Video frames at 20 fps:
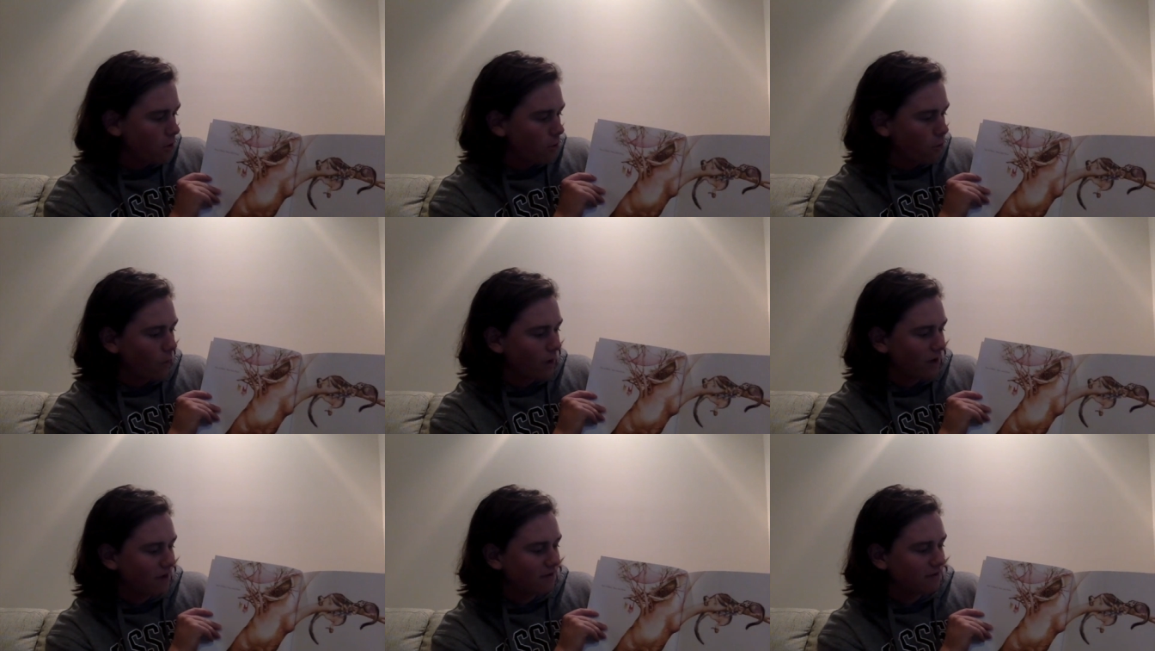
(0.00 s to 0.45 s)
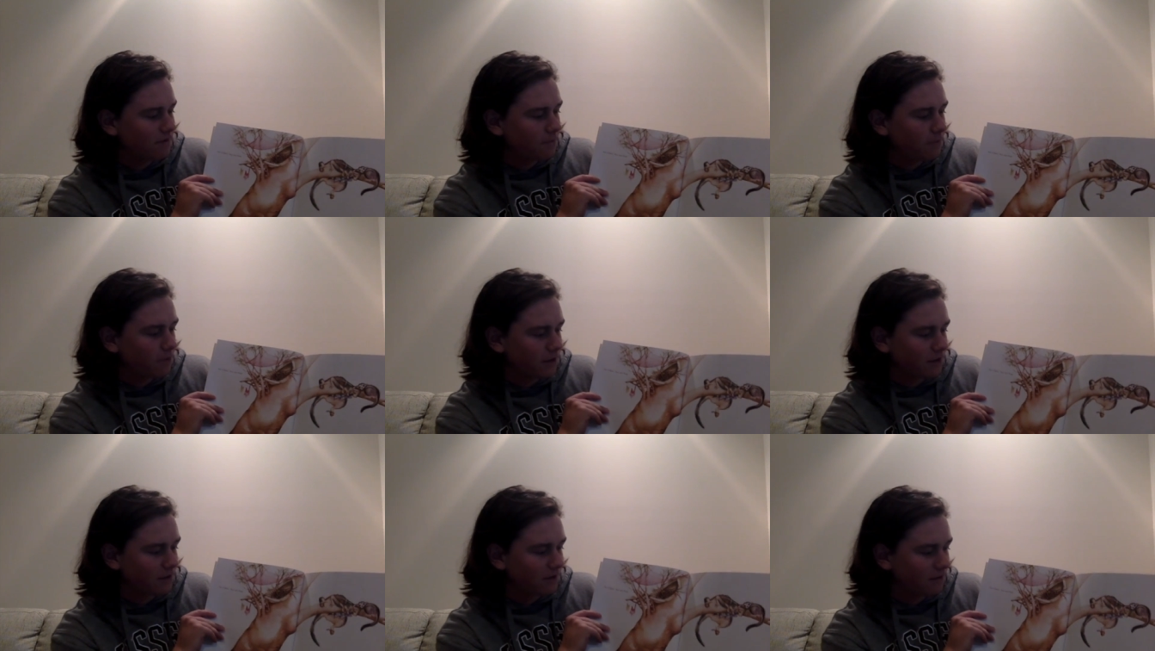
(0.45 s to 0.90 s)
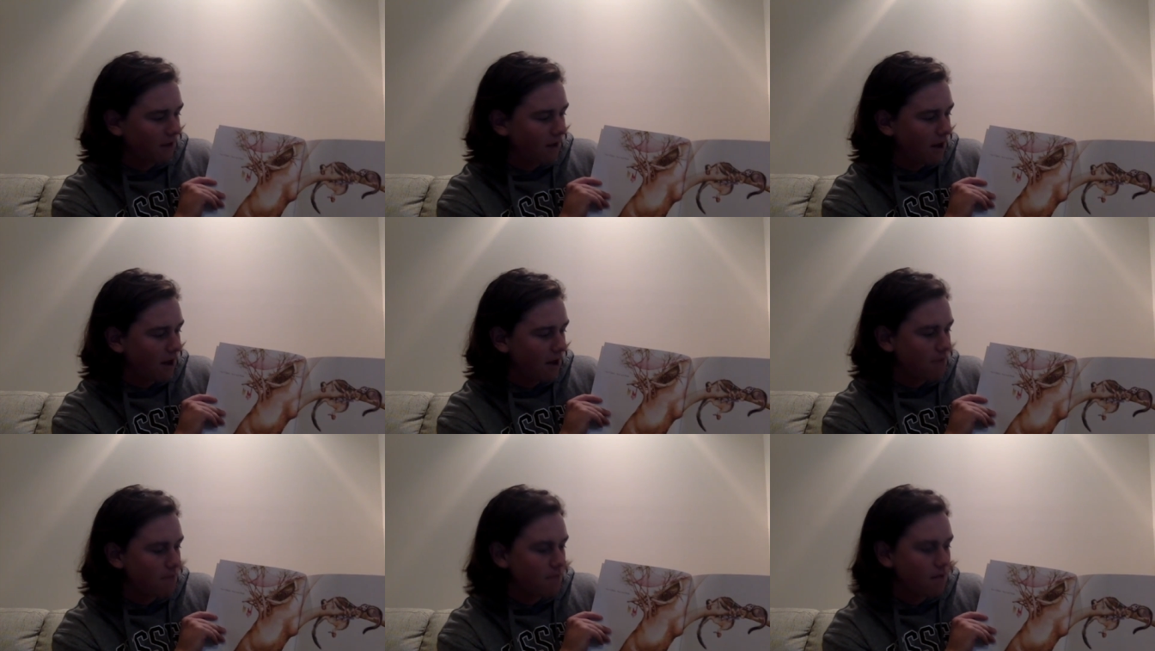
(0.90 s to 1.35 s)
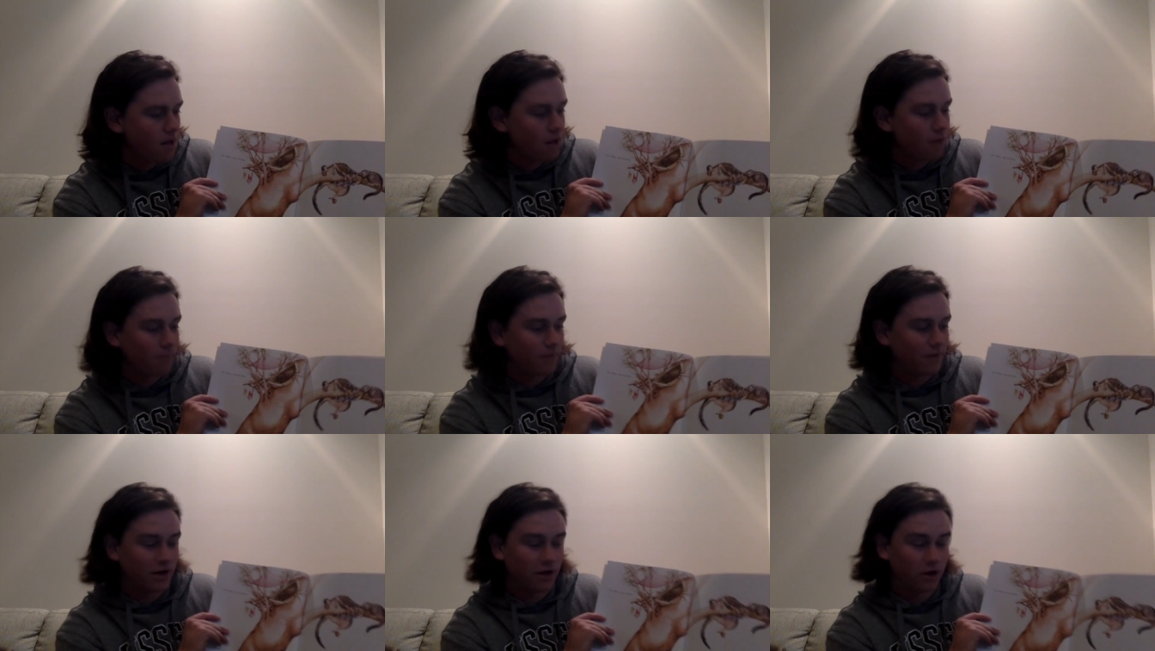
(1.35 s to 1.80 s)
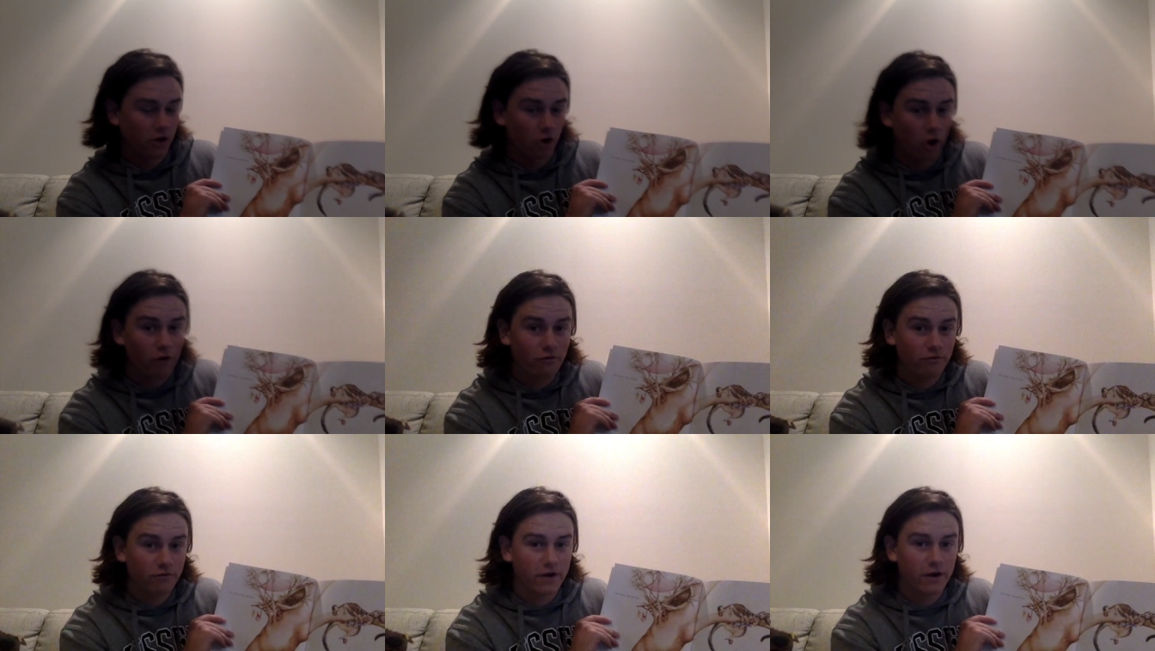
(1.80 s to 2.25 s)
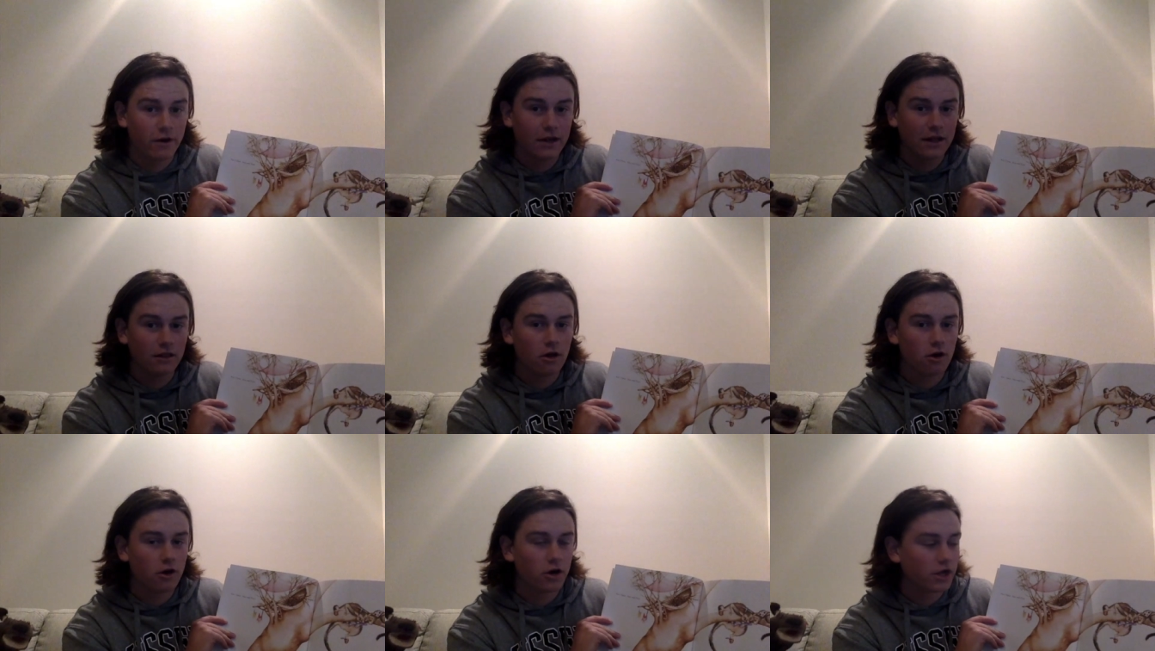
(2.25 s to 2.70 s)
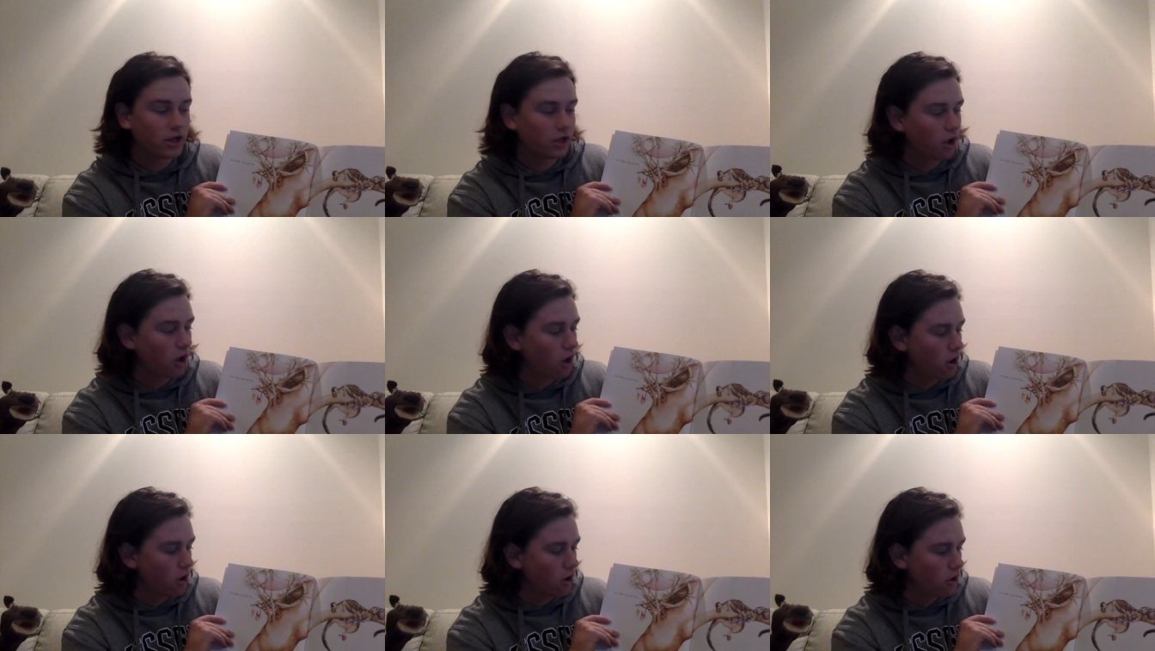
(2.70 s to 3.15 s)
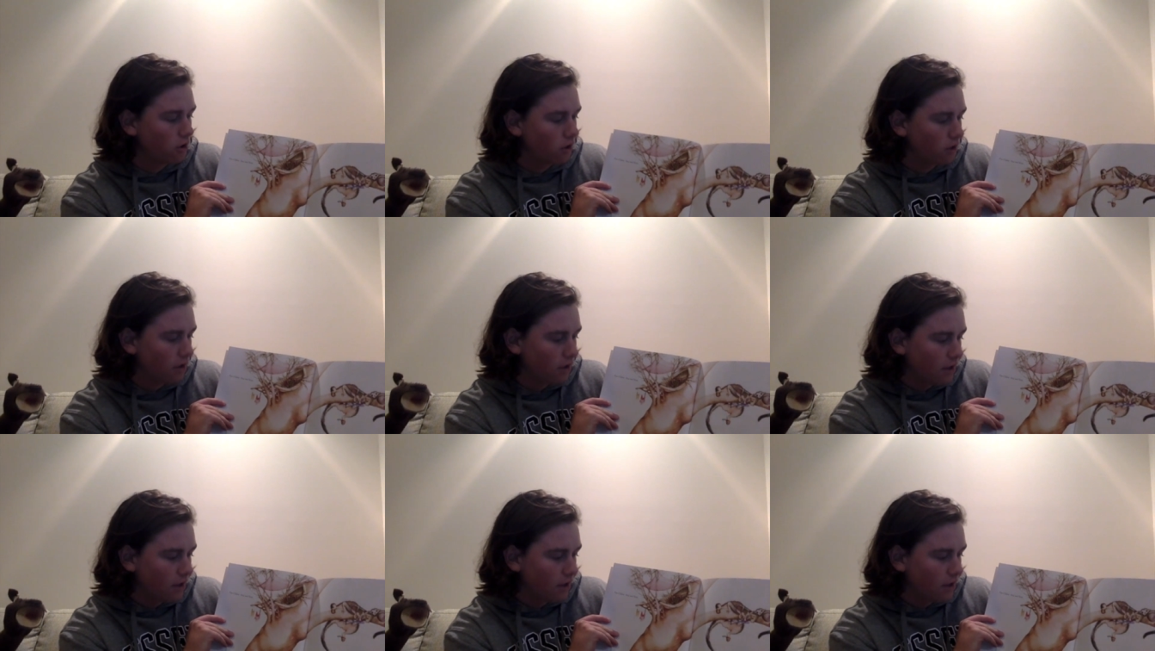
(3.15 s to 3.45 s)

Once upon a time, but not very long ago,